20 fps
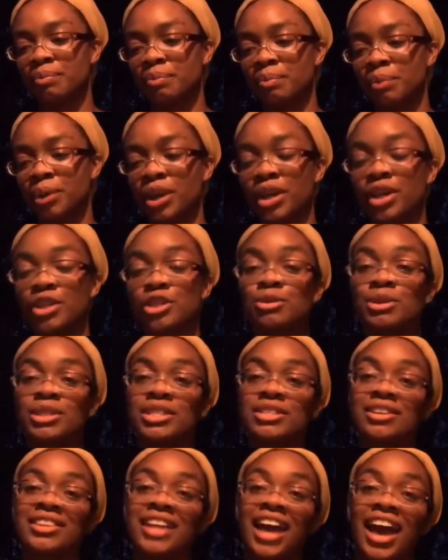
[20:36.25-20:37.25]
putting a
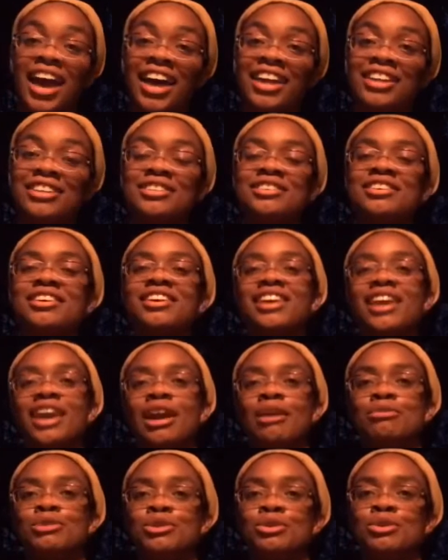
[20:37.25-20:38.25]
twist on that
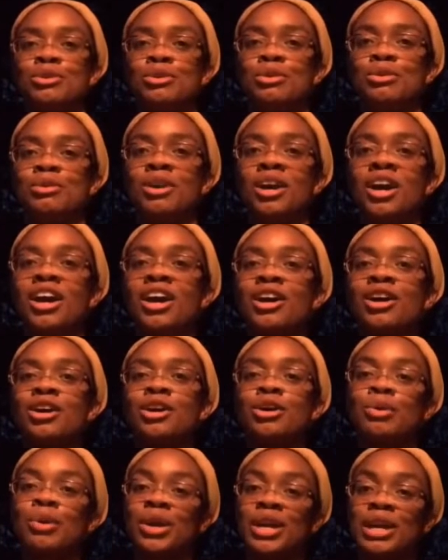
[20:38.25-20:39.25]
came to
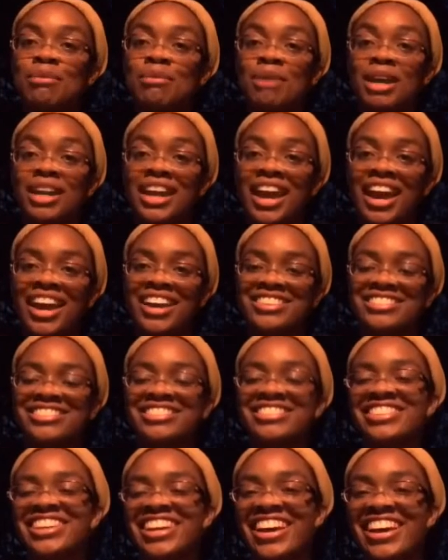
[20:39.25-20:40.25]
Quirky Monday.
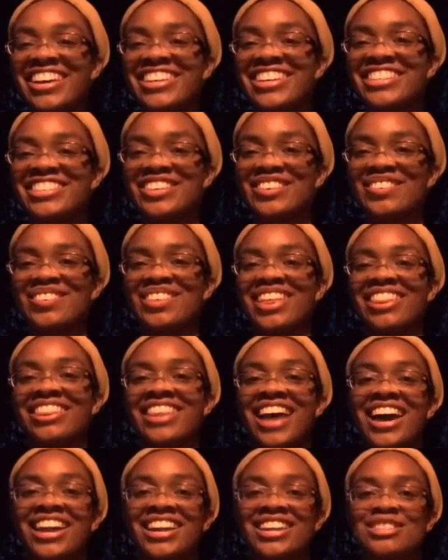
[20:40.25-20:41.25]
So
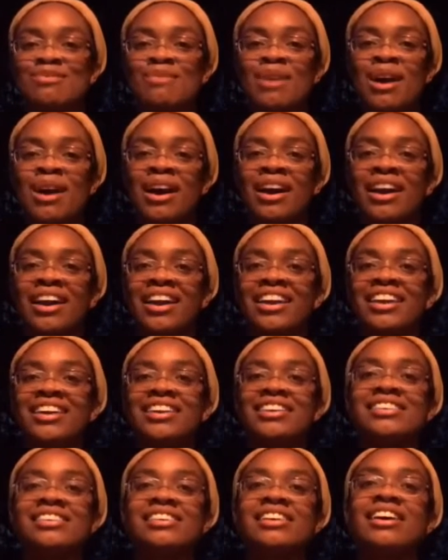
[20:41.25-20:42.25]
that is why
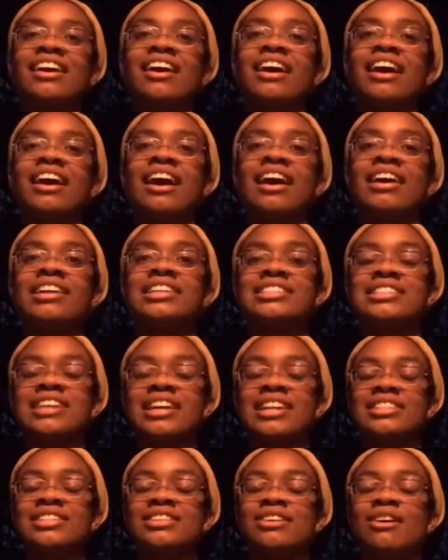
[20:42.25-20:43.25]
I
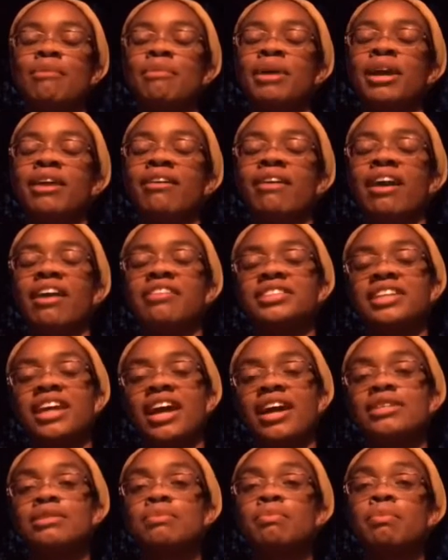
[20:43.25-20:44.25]
decided to call my
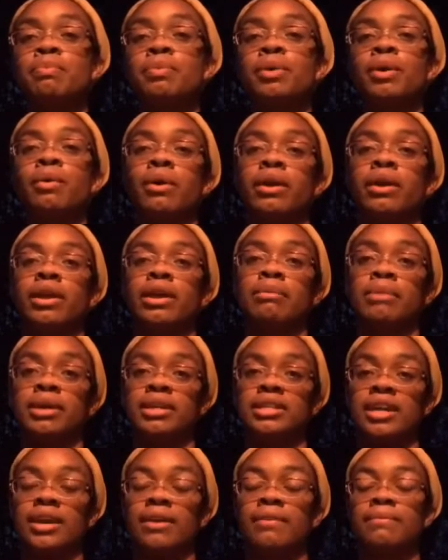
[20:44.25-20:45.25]
CraftCast Quirky
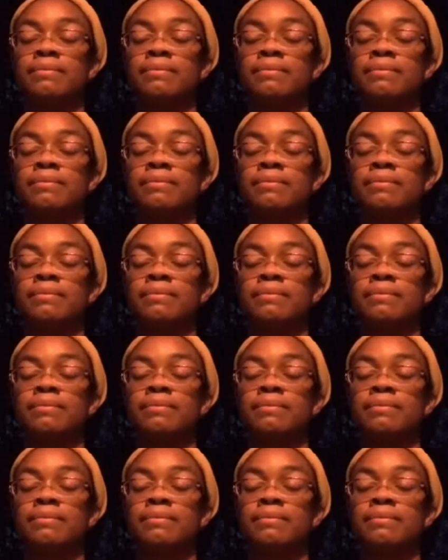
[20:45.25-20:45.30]
Monday.